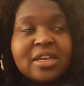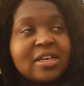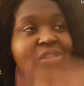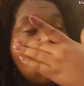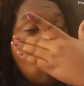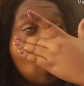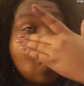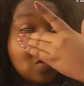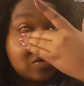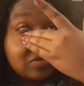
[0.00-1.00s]
it's
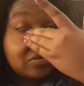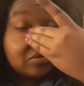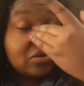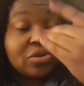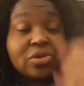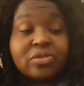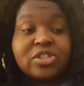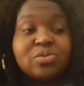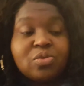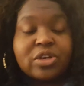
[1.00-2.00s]
hard, you know,
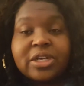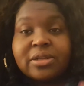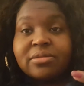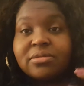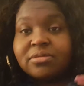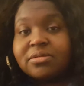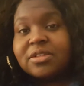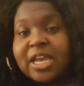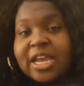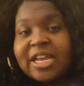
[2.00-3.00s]
just working
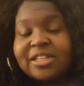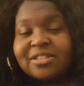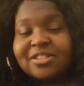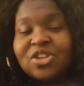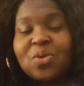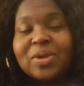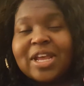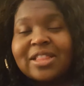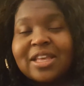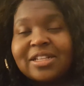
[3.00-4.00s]
and knowing
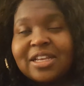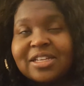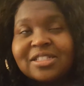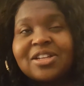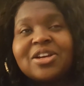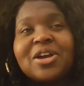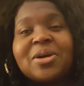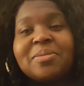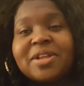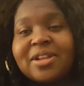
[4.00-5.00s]
that that day is gonna
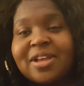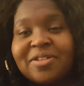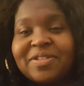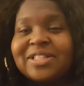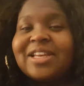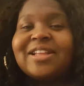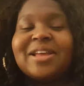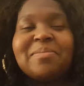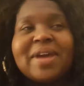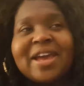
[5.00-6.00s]
come, and every day
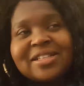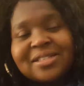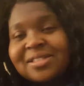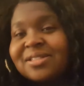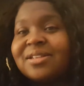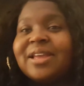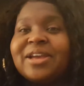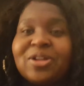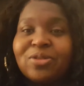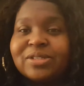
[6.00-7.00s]
that passes is a day
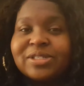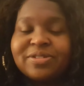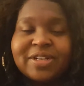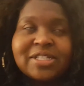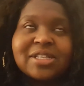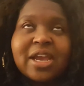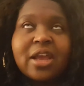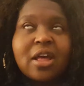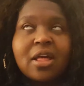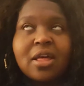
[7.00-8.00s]
closer, and it's
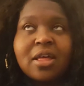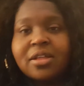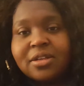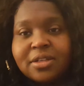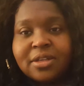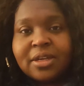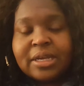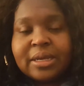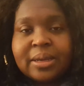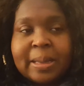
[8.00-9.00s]
like,
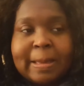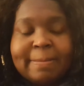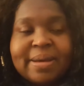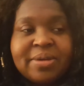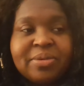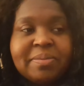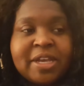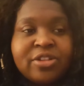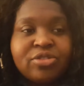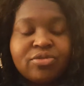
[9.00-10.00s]
but we
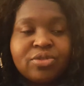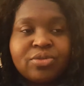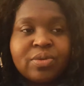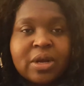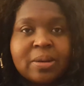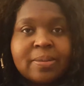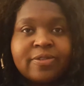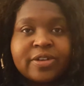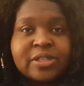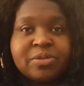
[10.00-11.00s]
made it through. Um,
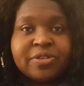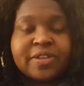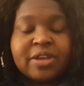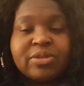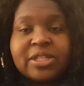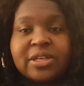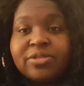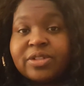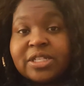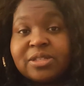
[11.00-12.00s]
for his birthday, we did
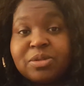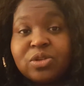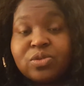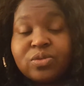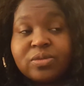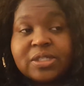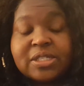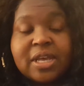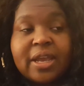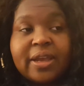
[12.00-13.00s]
release balloons,
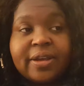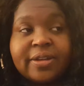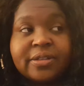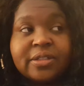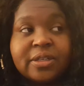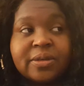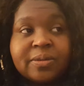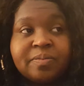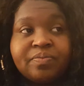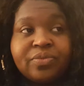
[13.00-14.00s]
and
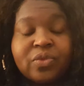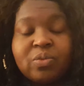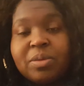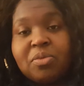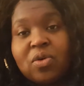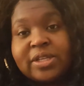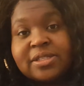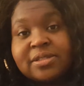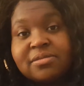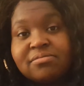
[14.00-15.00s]
um, we bought his,